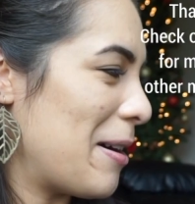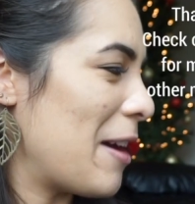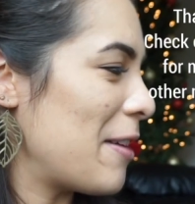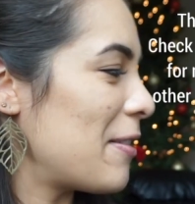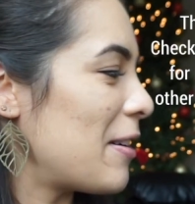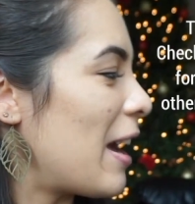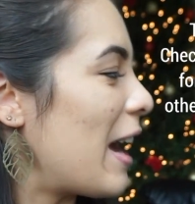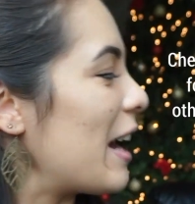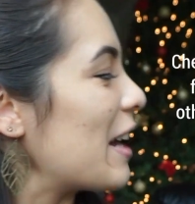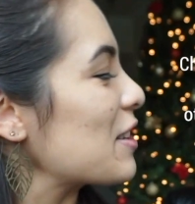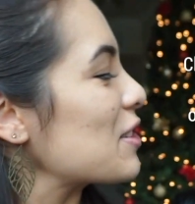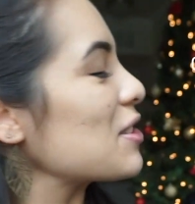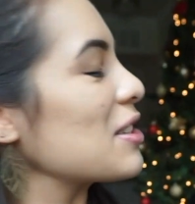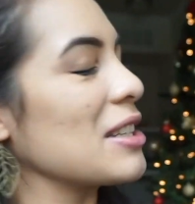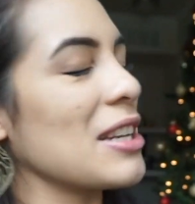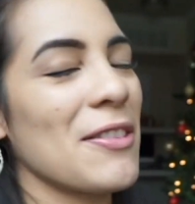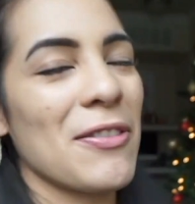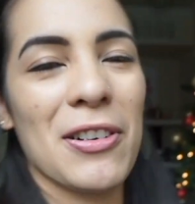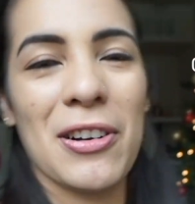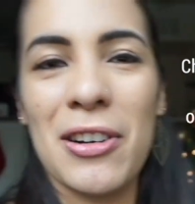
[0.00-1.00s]
I've
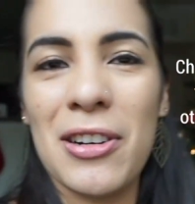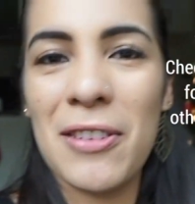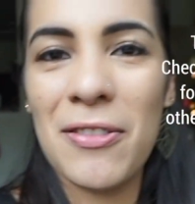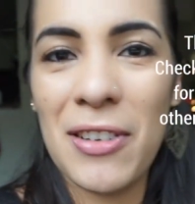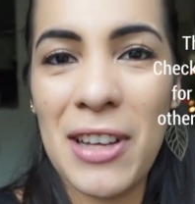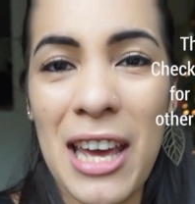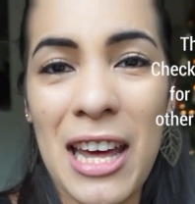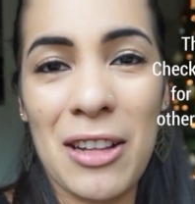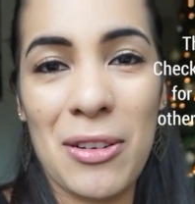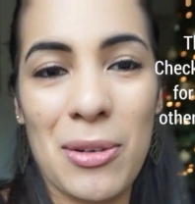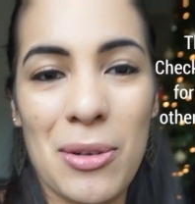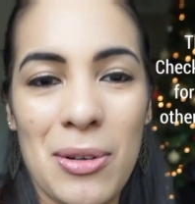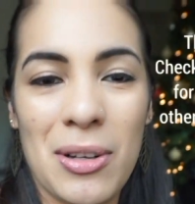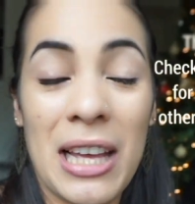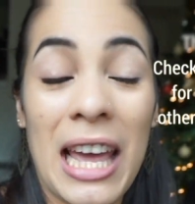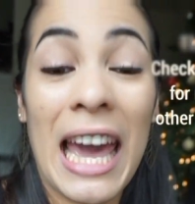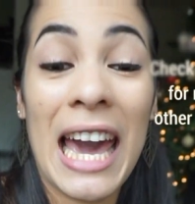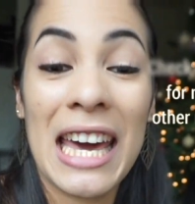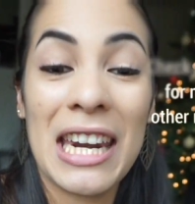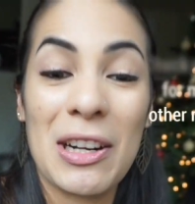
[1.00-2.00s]
actually never heard of a
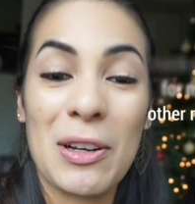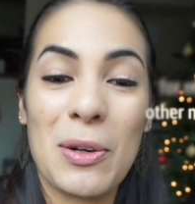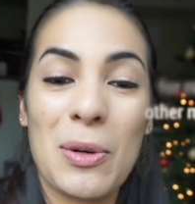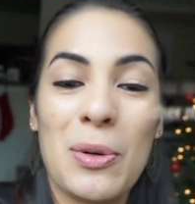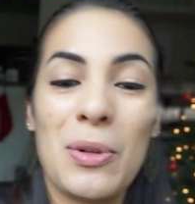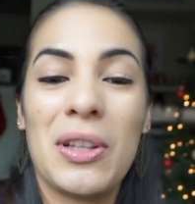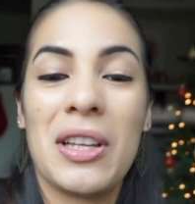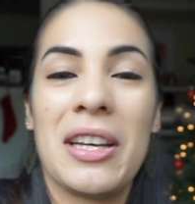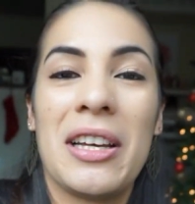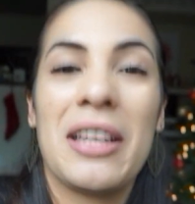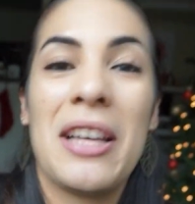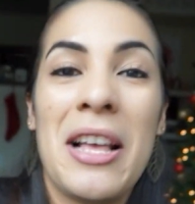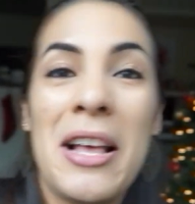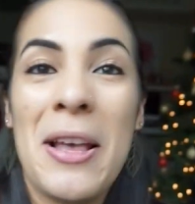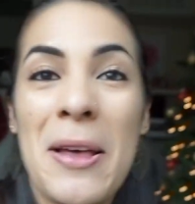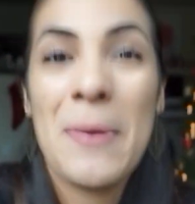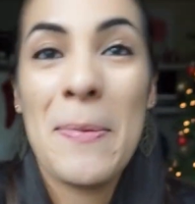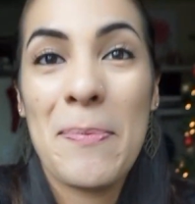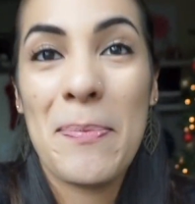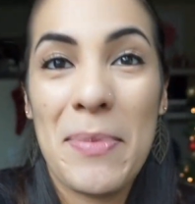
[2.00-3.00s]
Catahoula
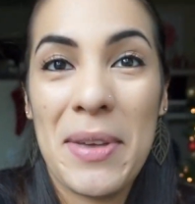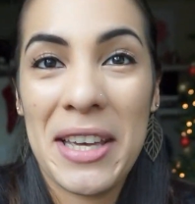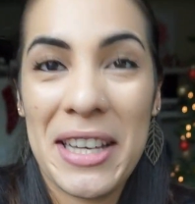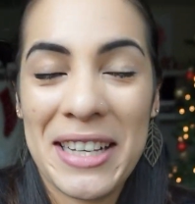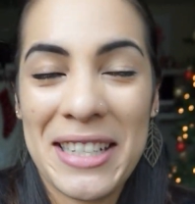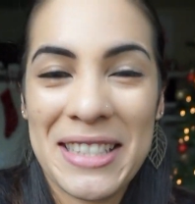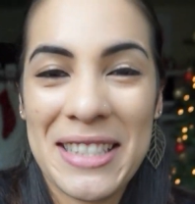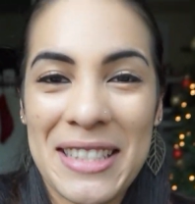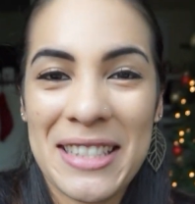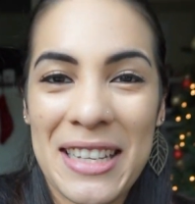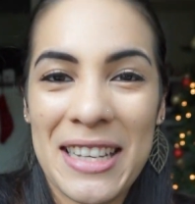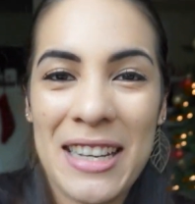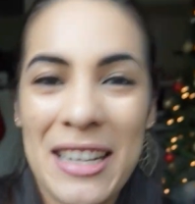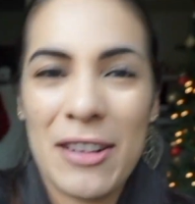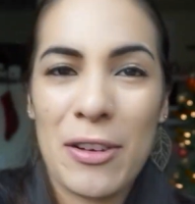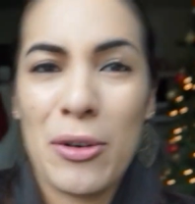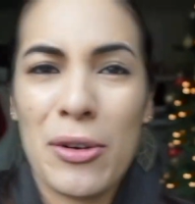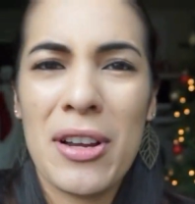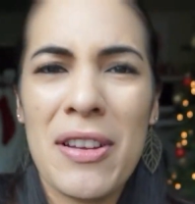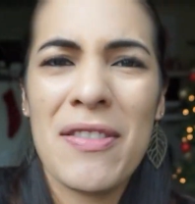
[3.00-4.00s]
mix
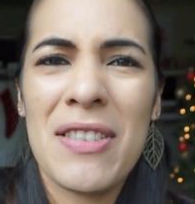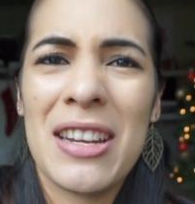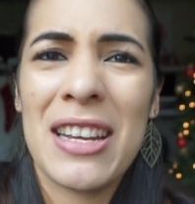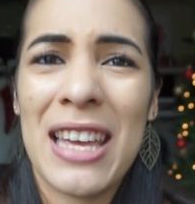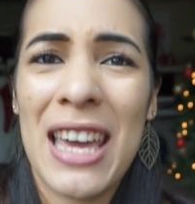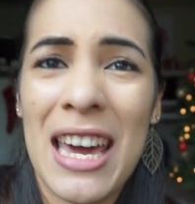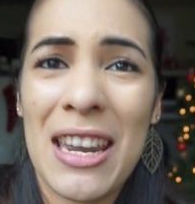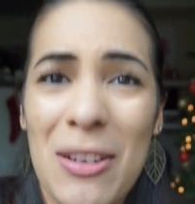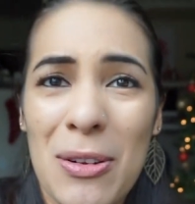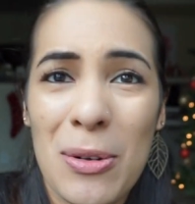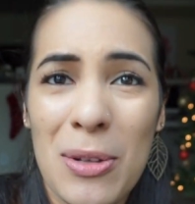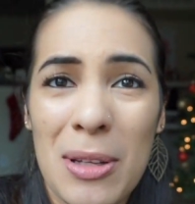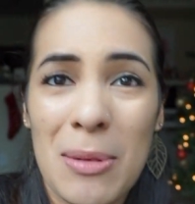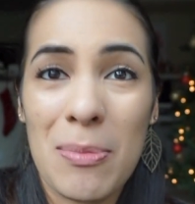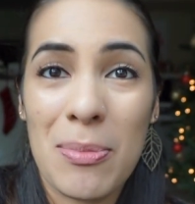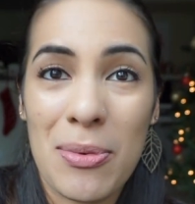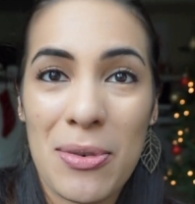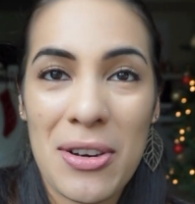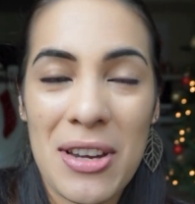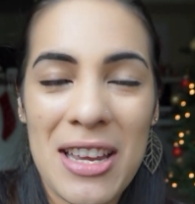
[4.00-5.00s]
or even a
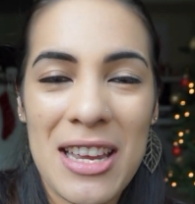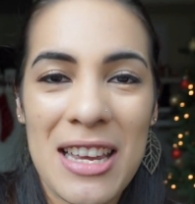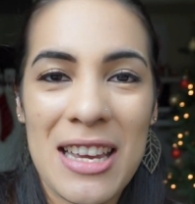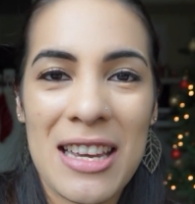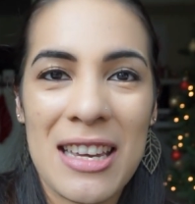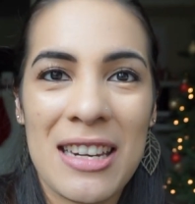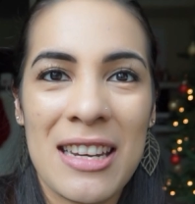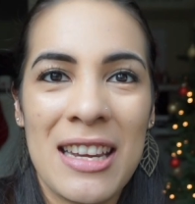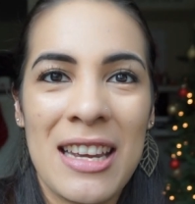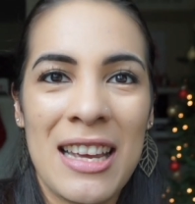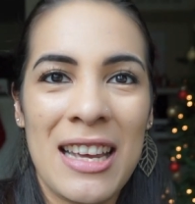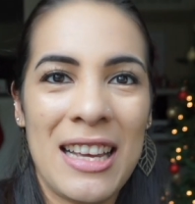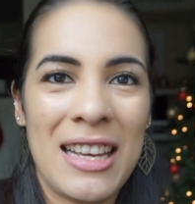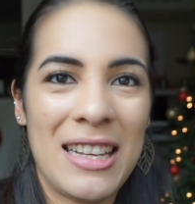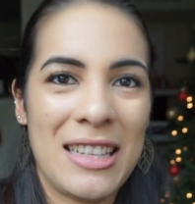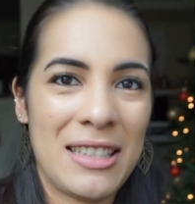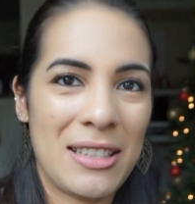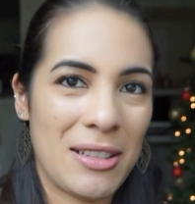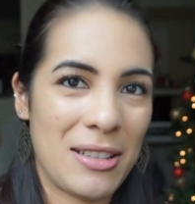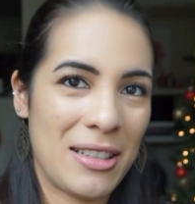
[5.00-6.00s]
Catahoula breed
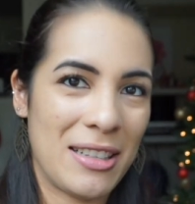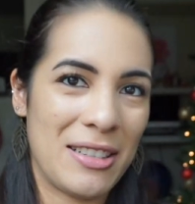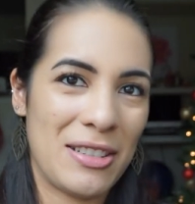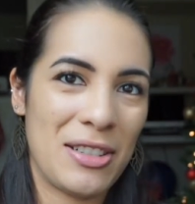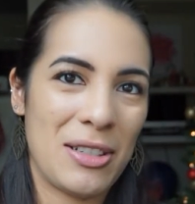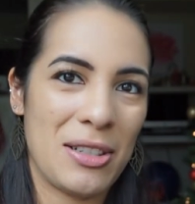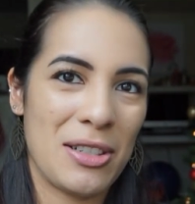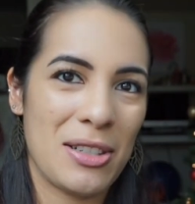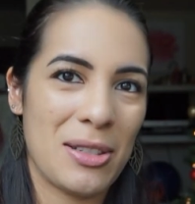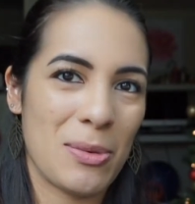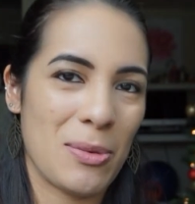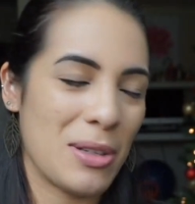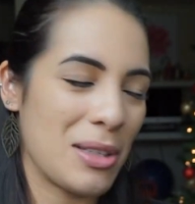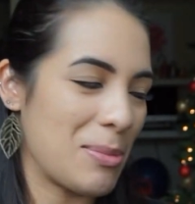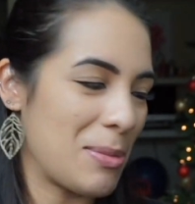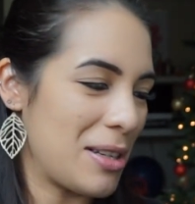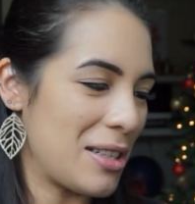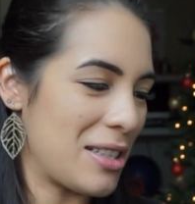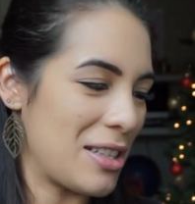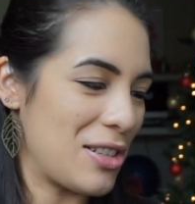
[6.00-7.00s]
until she just
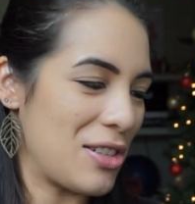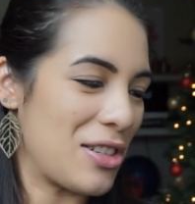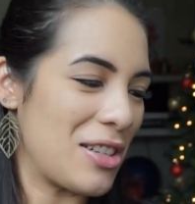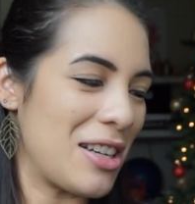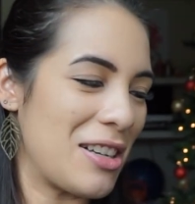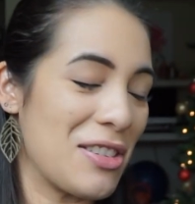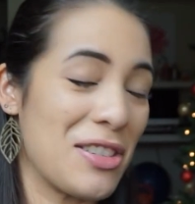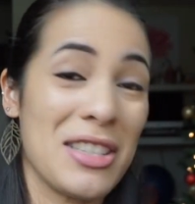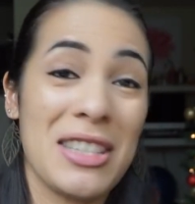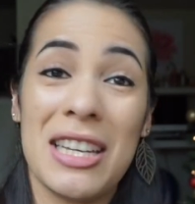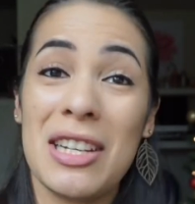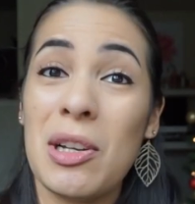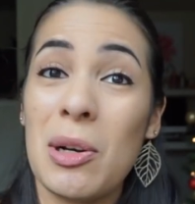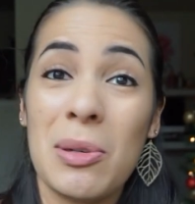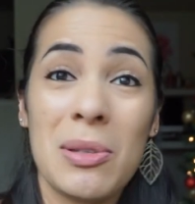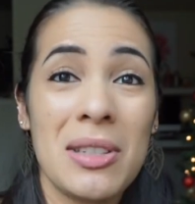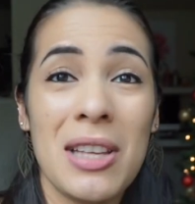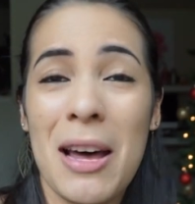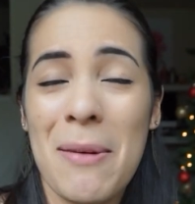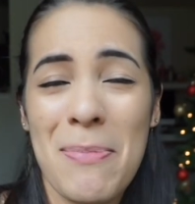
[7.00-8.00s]
wants my attention now. She's like,
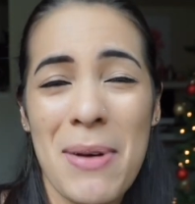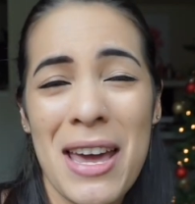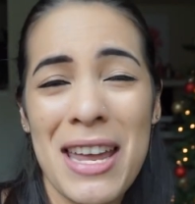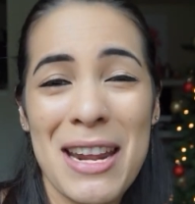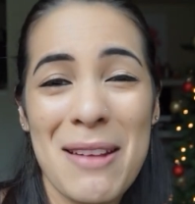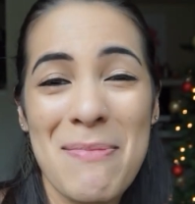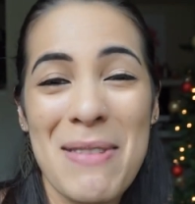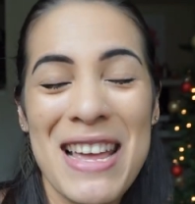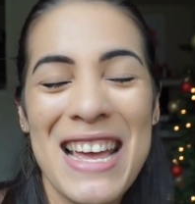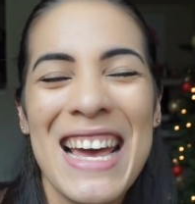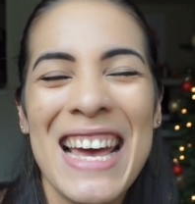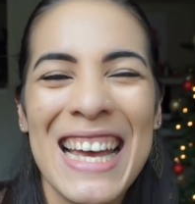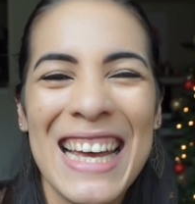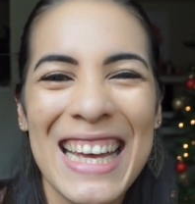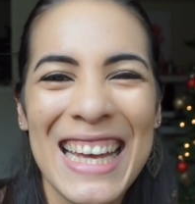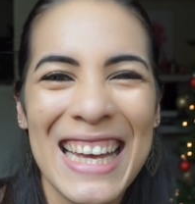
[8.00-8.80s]
don't stop petting me.